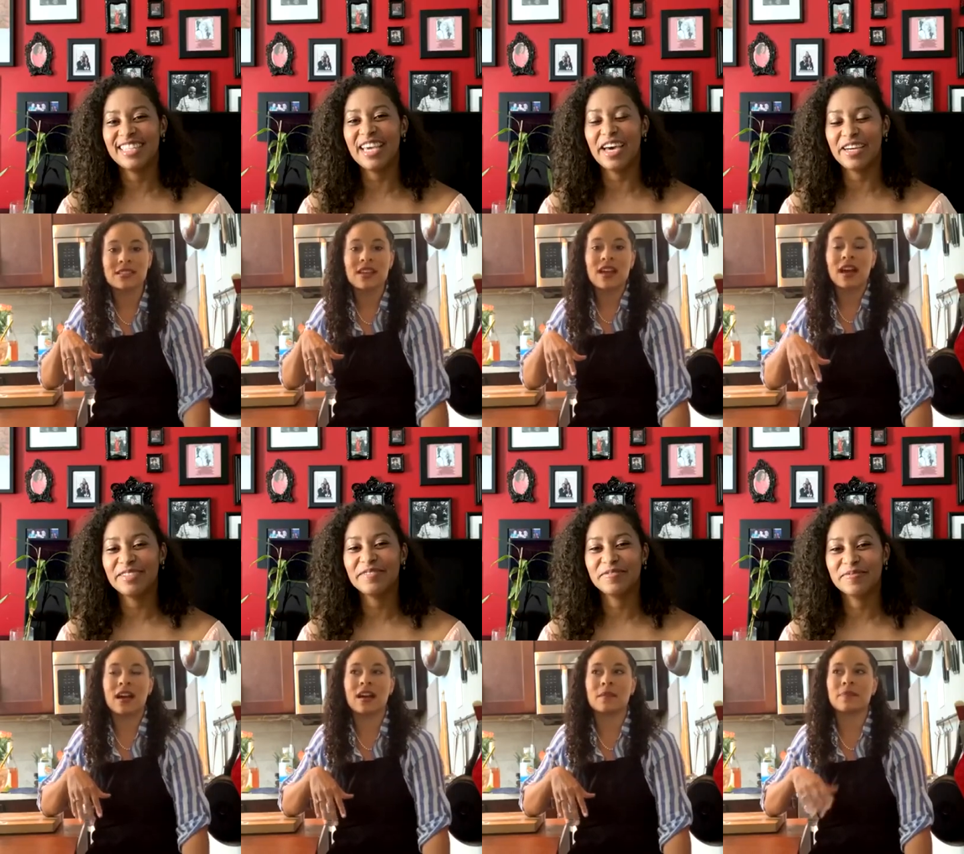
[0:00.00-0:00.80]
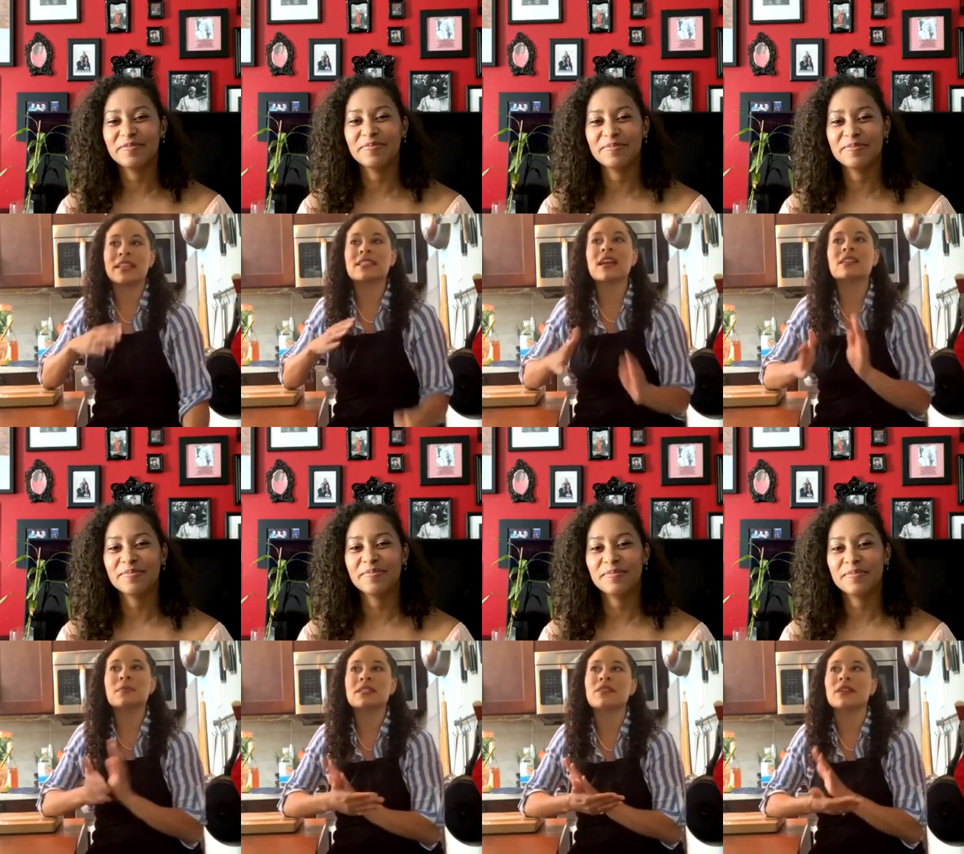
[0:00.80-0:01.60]
Speaker 1: Yeah. It's not
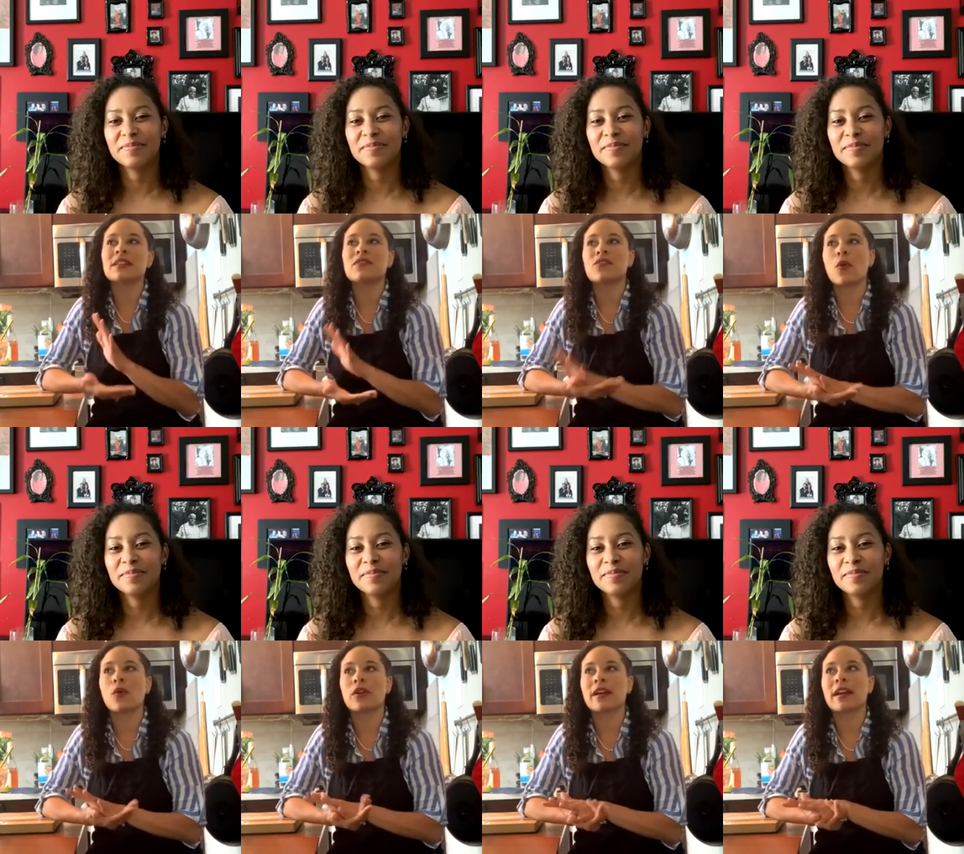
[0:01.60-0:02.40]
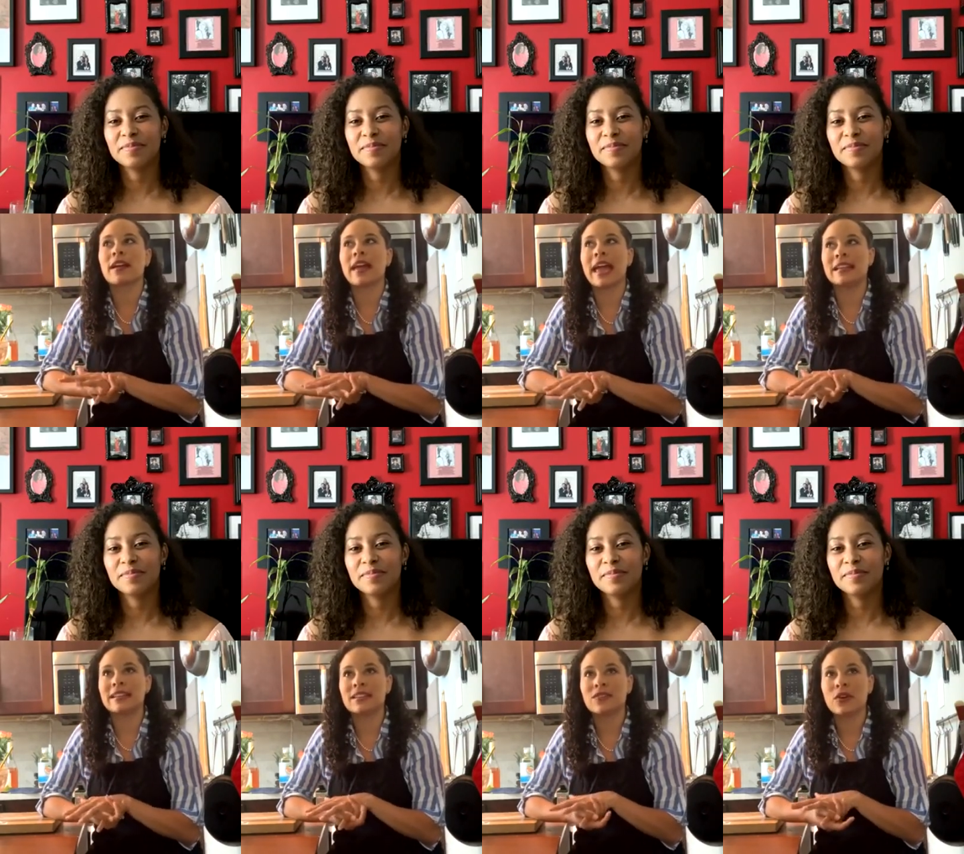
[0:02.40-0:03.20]
specifically for
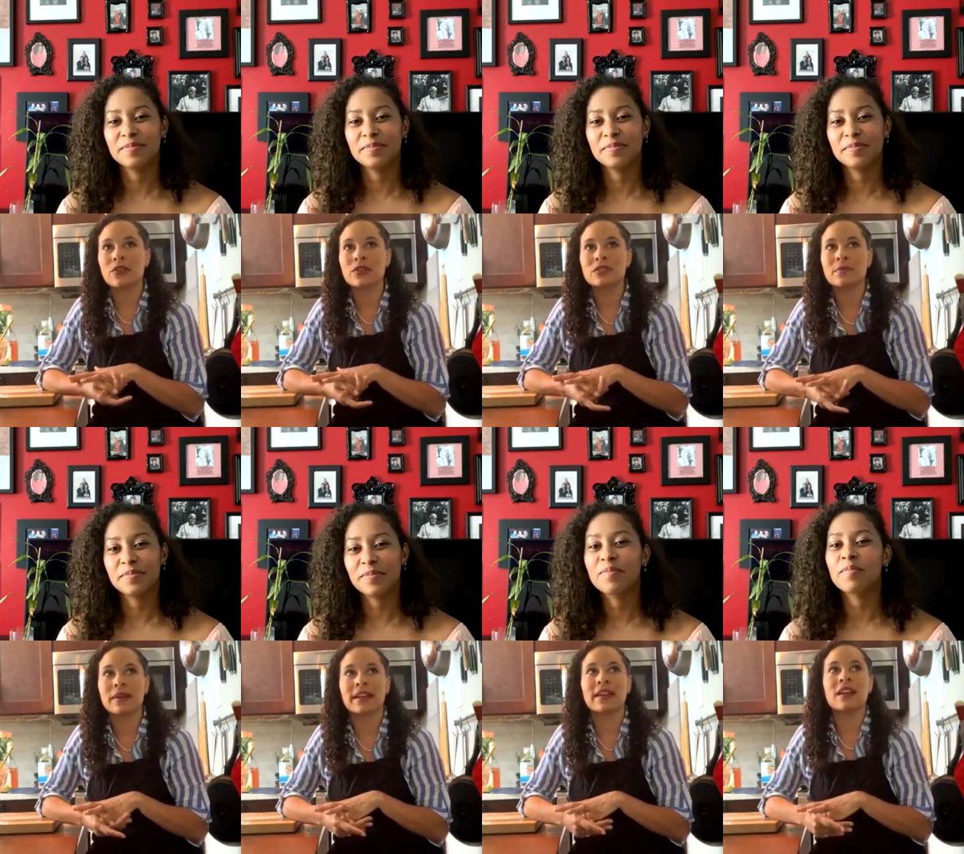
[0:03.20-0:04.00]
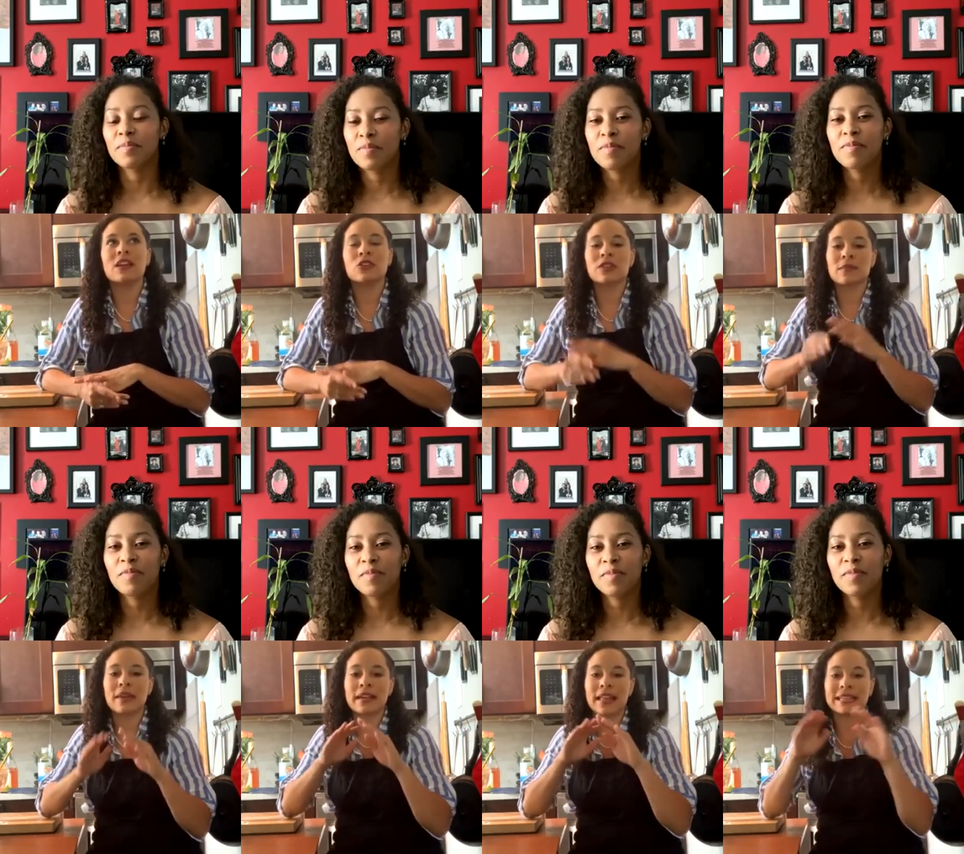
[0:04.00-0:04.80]
editing photos, but you can
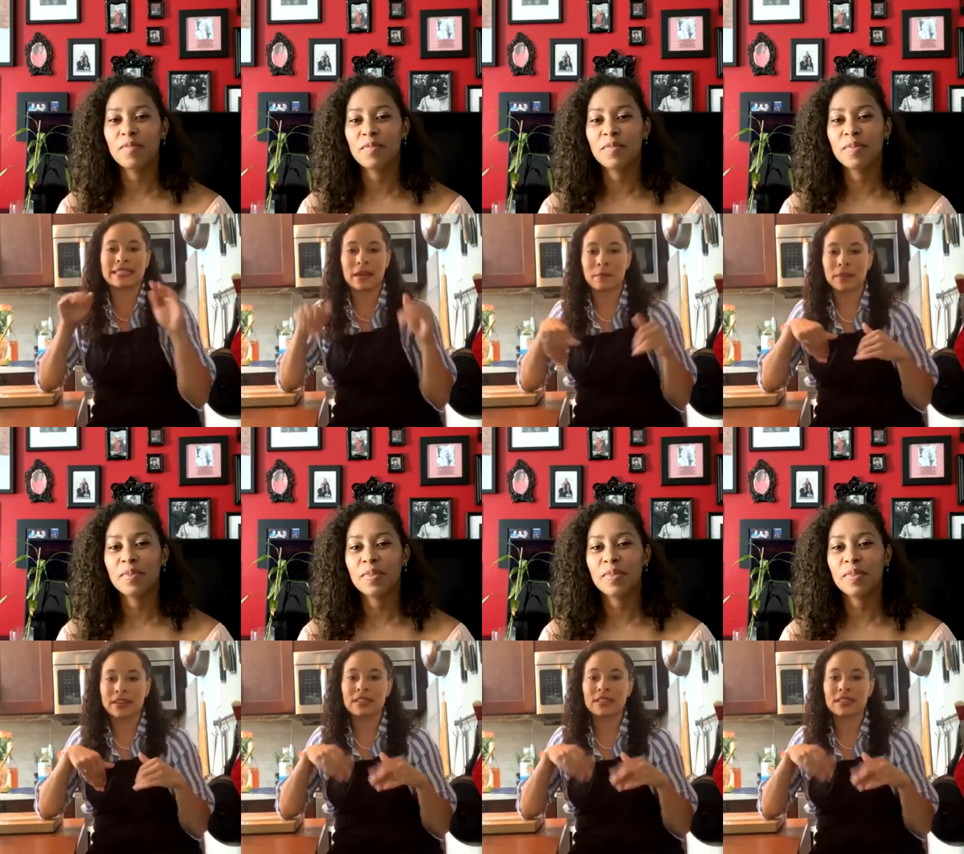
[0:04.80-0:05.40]
make like templates.